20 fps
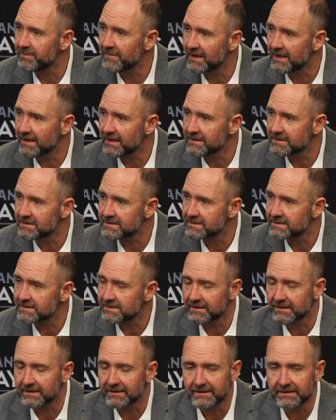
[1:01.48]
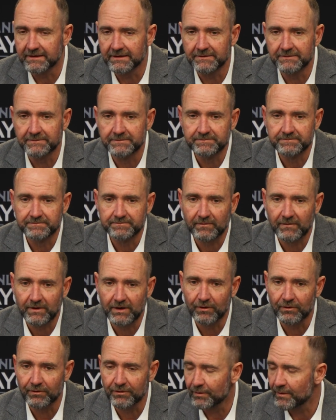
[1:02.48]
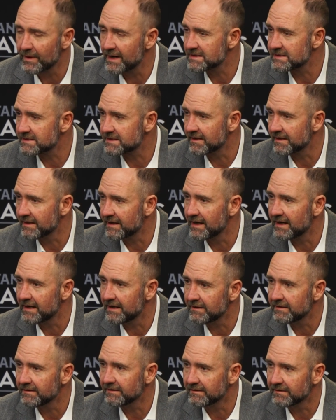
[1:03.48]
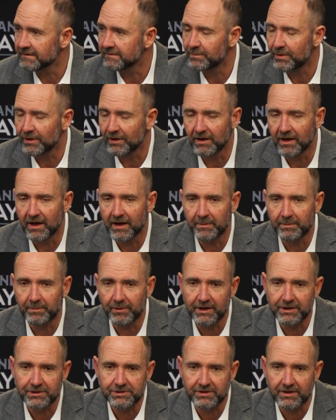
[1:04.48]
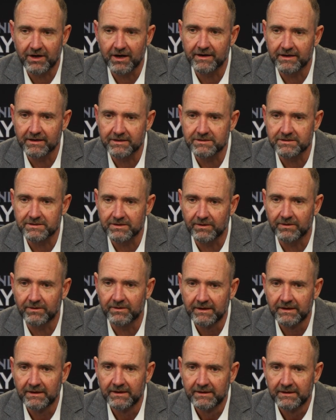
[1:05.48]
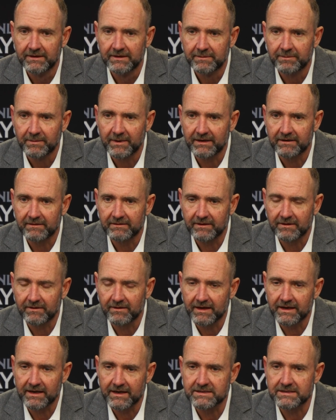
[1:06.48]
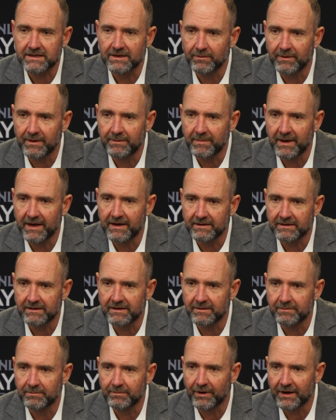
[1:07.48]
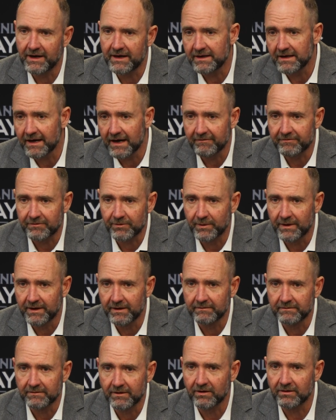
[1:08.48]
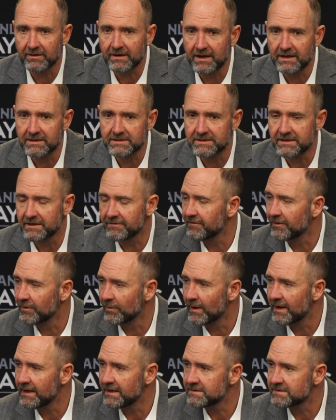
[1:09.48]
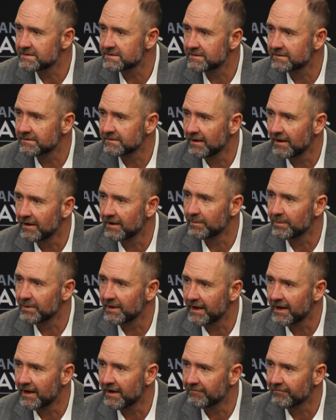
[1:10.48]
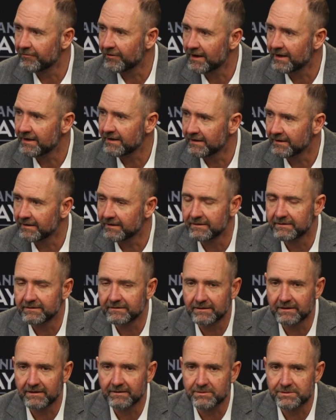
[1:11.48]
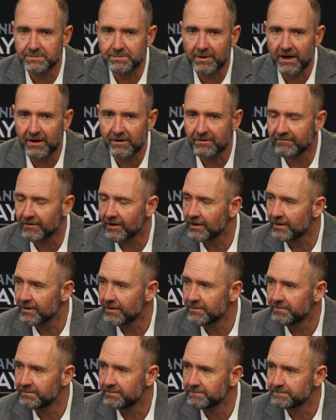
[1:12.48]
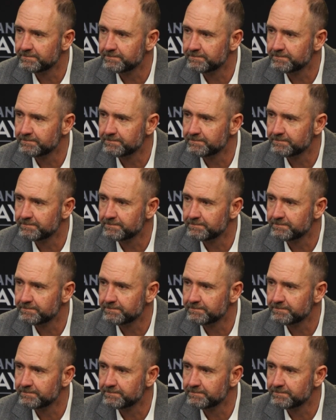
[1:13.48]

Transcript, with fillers: the ice, uh, you know, the rest of the night and put a lot of pressure on us. So, but, you know, like I said, we bent and didn't break. You have to win all kinds of different ways on a playoff run, and I was proud of our group.